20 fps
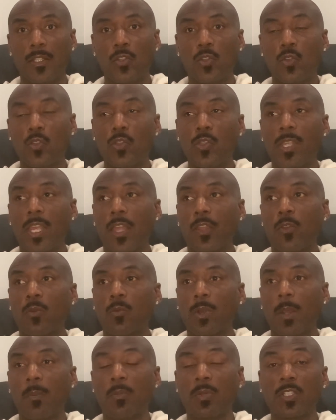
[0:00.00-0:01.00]
Do you have the
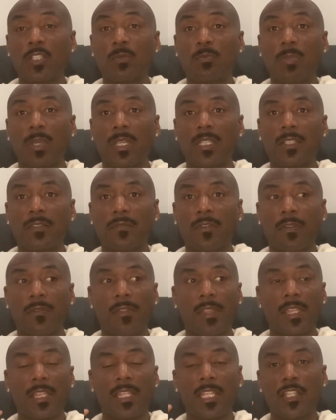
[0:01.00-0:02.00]
right perspective of
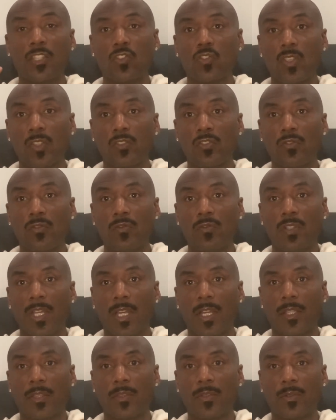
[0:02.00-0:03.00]
the things that you've
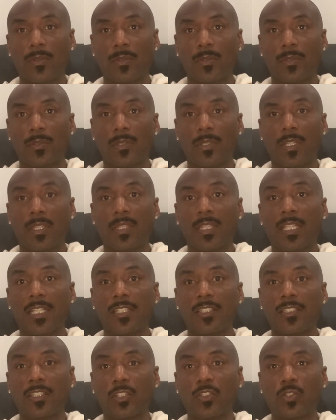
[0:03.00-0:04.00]
gone through, the
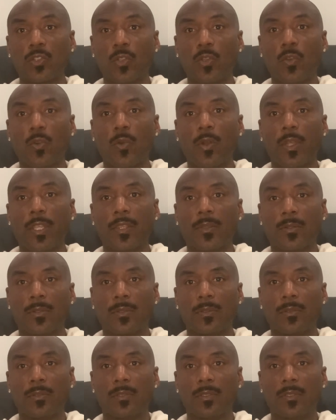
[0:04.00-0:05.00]
things that you're going
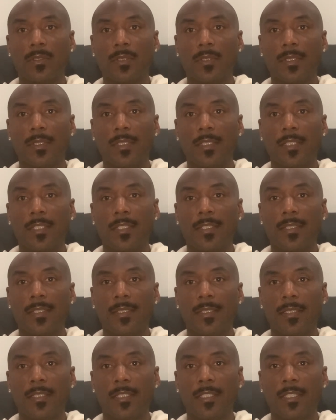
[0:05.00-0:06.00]
through?
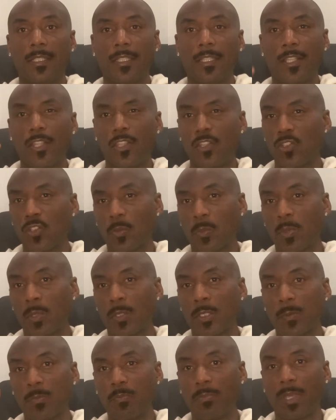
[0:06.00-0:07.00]
Is your
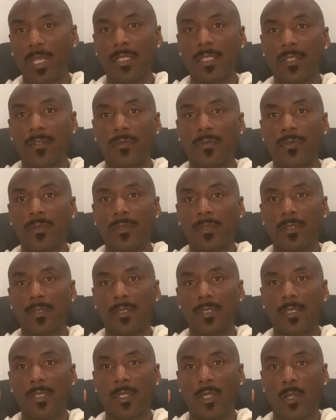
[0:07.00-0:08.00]
perspective
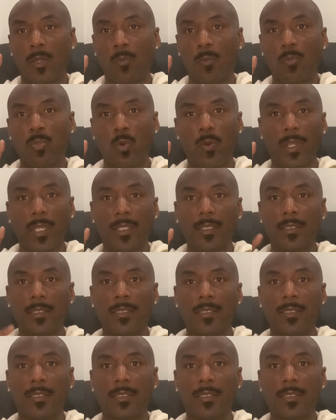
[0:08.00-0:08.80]
on point.